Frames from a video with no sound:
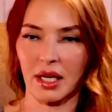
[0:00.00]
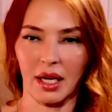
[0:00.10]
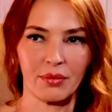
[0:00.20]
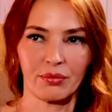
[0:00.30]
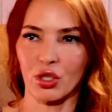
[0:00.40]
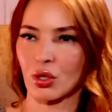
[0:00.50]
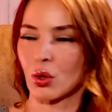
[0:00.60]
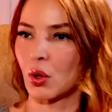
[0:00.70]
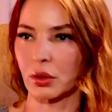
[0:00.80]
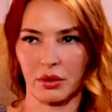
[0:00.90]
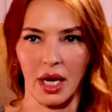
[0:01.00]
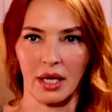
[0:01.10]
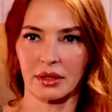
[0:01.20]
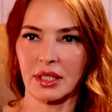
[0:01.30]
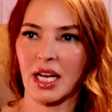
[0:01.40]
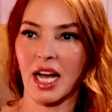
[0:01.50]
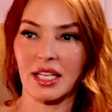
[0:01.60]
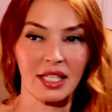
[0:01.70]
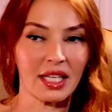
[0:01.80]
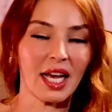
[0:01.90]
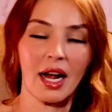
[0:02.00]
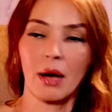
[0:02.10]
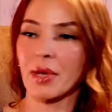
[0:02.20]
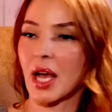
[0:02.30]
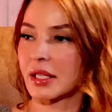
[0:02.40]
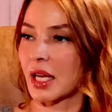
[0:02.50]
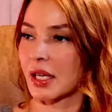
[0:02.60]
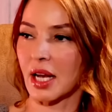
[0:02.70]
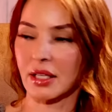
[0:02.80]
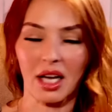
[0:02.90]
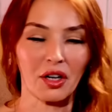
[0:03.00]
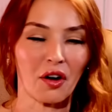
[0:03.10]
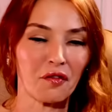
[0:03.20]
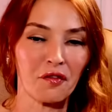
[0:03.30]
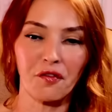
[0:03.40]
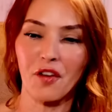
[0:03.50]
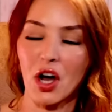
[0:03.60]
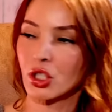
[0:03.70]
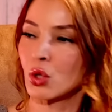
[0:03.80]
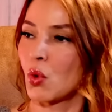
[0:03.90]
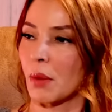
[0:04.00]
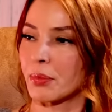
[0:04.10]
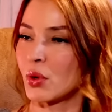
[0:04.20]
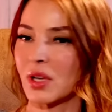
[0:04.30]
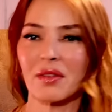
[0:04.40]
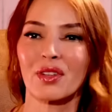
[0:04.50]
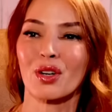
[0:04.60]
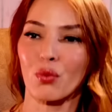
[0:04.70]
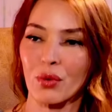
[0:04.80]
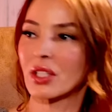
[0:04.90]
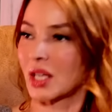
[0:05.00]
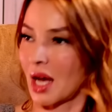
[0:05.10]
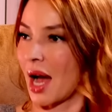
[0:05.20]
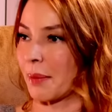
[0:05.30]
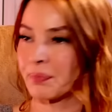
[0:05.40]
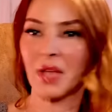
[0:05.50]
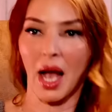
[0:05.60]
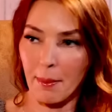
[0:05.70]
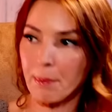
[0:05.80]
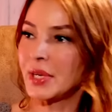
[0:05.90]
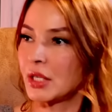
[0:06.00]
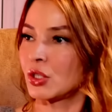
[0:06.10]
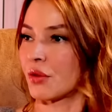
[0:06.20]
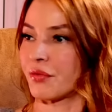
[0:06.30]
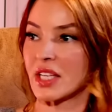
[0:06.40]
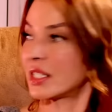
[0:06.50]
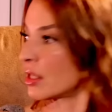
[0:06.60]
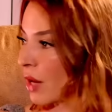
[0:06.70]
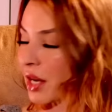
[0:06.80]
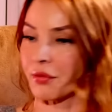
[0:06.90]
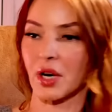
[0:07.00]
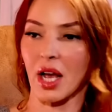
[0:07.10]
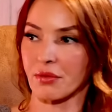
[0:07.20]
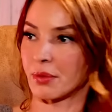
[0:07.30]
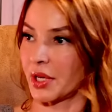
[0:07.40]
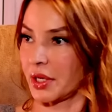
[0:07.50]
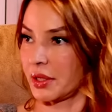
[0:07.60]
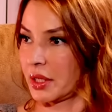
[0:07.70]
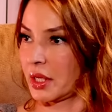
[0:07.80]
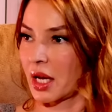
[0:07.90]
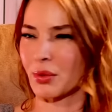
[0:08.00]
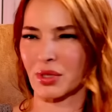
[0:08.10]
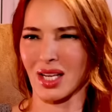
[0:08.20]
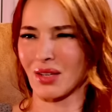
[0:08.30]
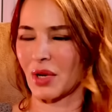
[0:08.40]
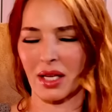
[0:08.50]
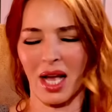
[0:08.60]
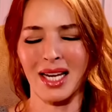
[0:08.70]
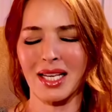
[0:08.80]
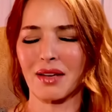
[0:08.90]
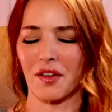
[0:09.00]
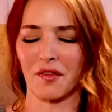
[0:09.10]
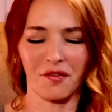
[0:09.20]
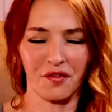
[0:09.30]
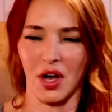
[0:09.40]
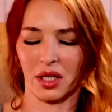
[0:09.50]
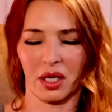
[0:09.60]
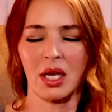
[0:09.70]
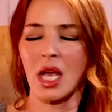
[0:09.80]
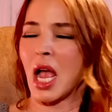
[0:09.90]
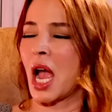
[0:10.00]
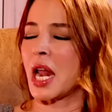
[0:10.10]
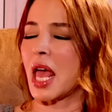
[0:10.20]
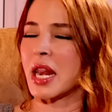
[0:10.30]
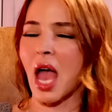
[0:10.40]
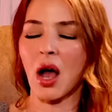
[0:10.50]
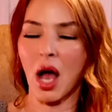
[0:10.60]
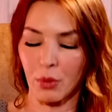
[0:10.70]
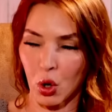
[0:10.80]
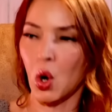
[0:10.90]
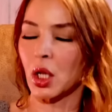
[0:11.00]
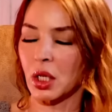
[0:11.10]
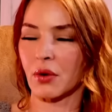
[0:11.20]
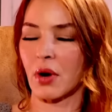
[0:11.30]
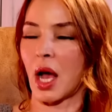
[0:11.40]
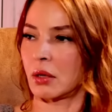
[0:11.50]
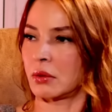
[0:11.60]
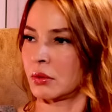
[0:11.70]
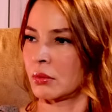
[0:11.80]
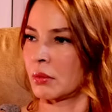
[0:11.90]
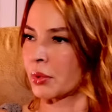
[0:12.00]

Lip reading: I just called her out. I said, get out behind that counter. I'm gonna fuck you up. You ain't even a real cop. I'm beating your face in right in front of everybody. I was like, I didn't give a fuck. And now I'm calling her out.